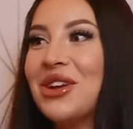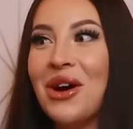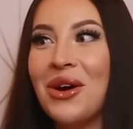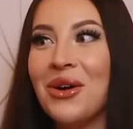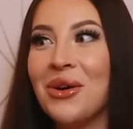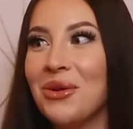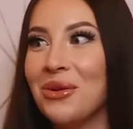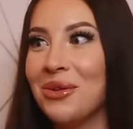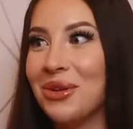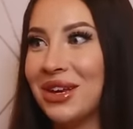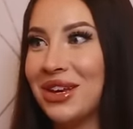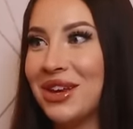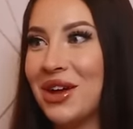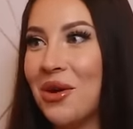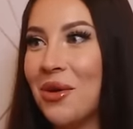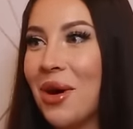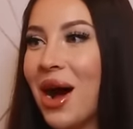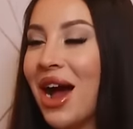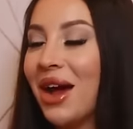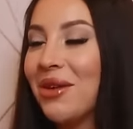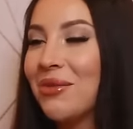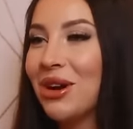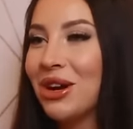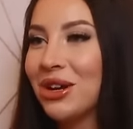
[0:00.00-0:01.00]
No, no,
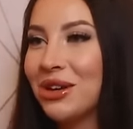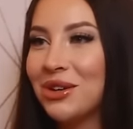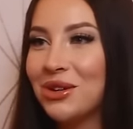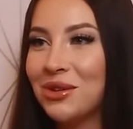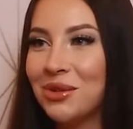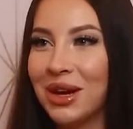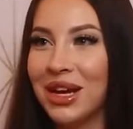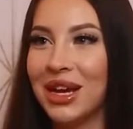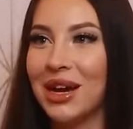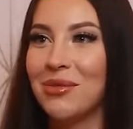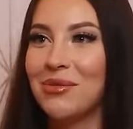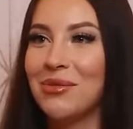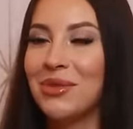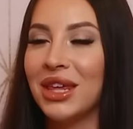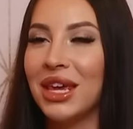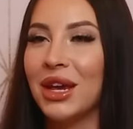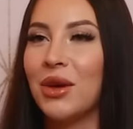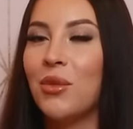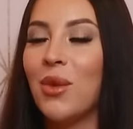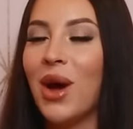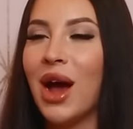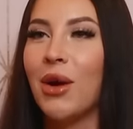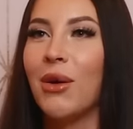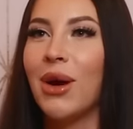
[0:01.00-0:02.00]
I want no. you to wake up and be
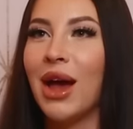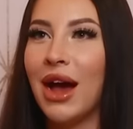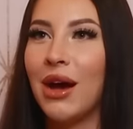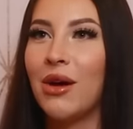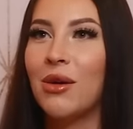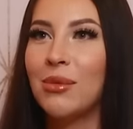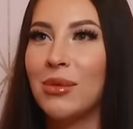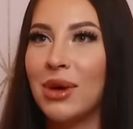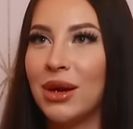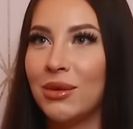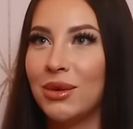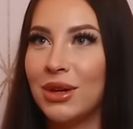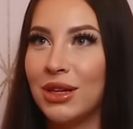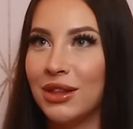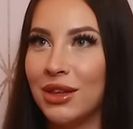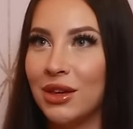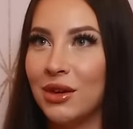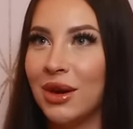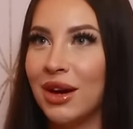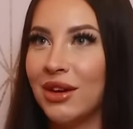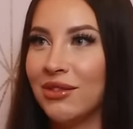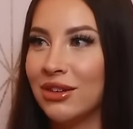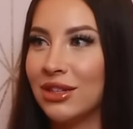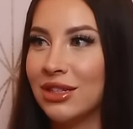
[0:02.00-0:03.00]
like, "Wow, how am I with
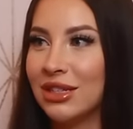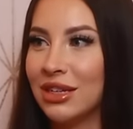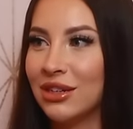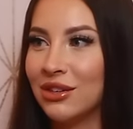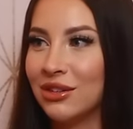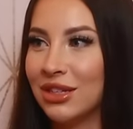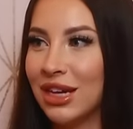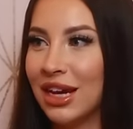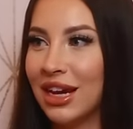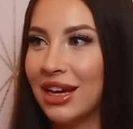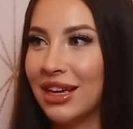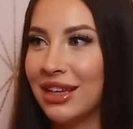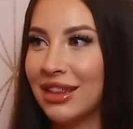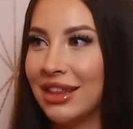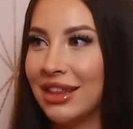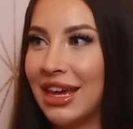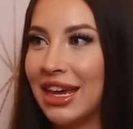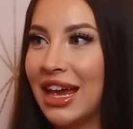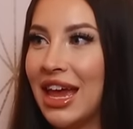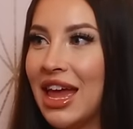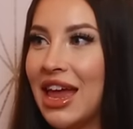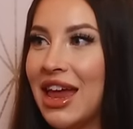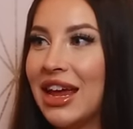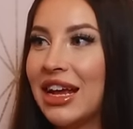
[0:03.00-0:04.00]
you every single day?"
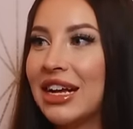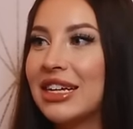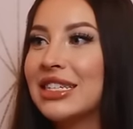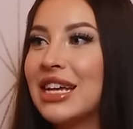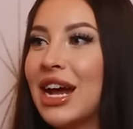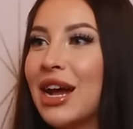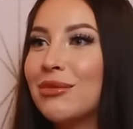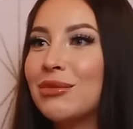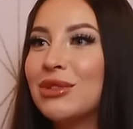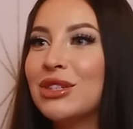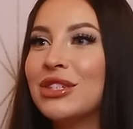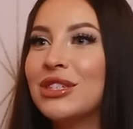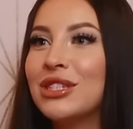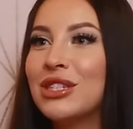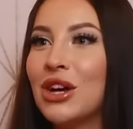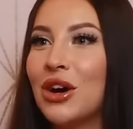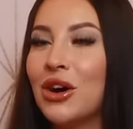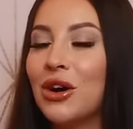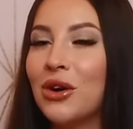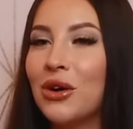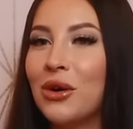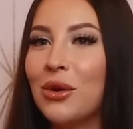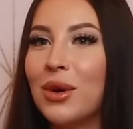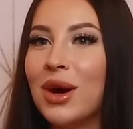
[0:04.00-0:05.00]
like cuz I'm
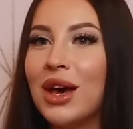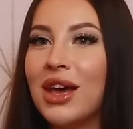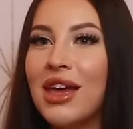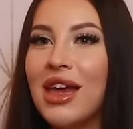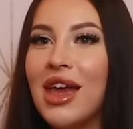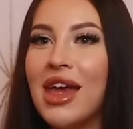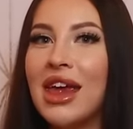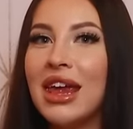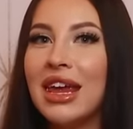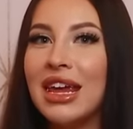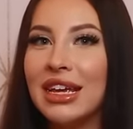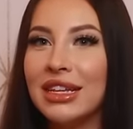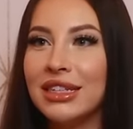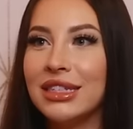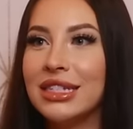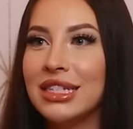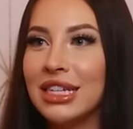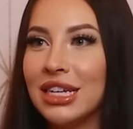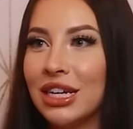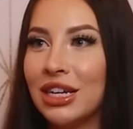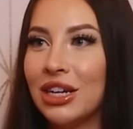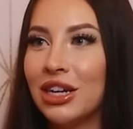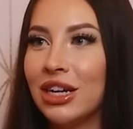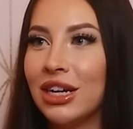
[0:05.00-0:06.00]
so
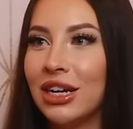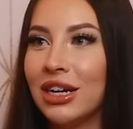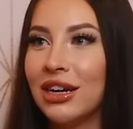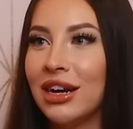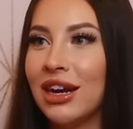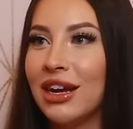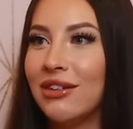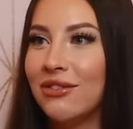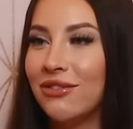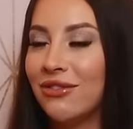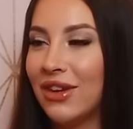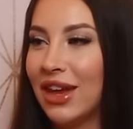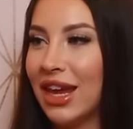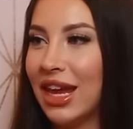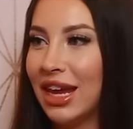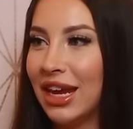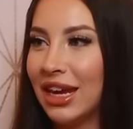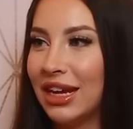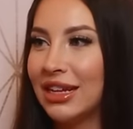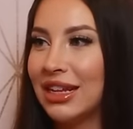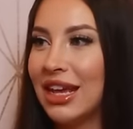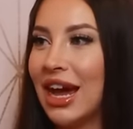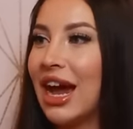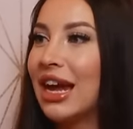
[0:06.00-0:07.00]
insecure and
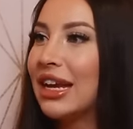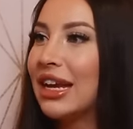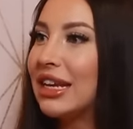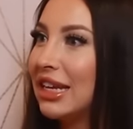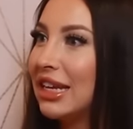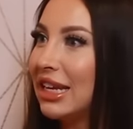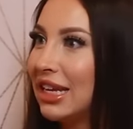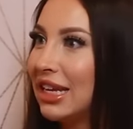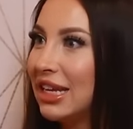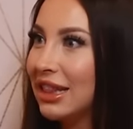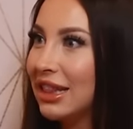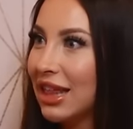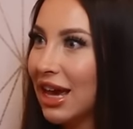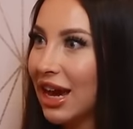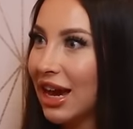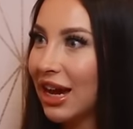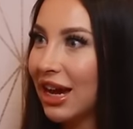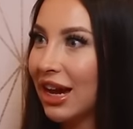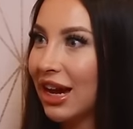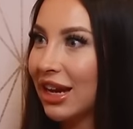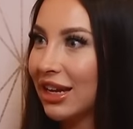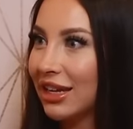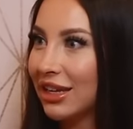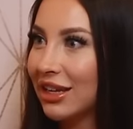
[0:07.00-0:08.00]
vain that I need
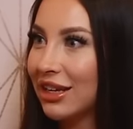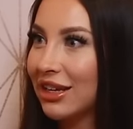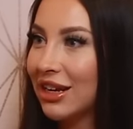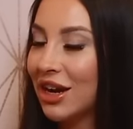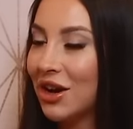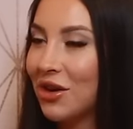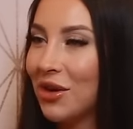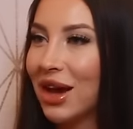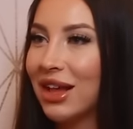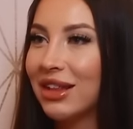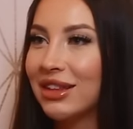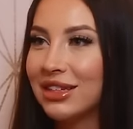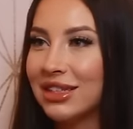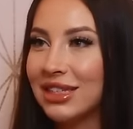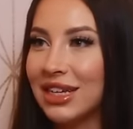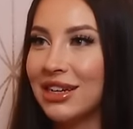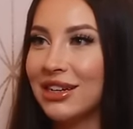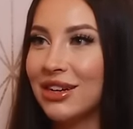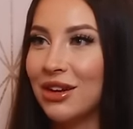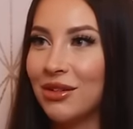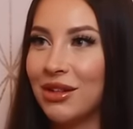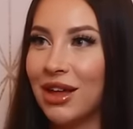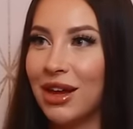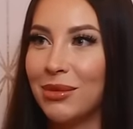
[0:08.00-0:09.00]
that, you know? At least I
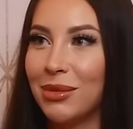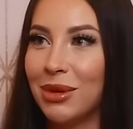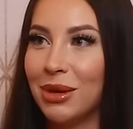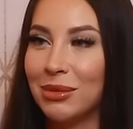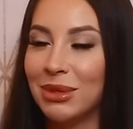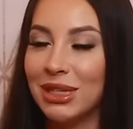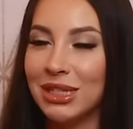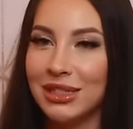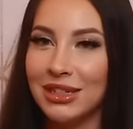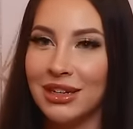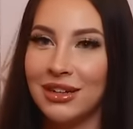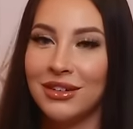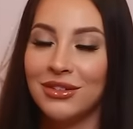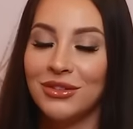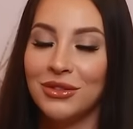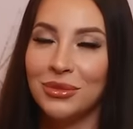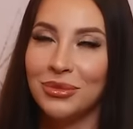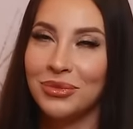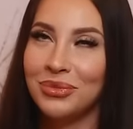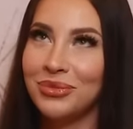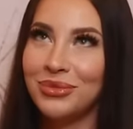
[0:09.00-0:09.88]
know that about myself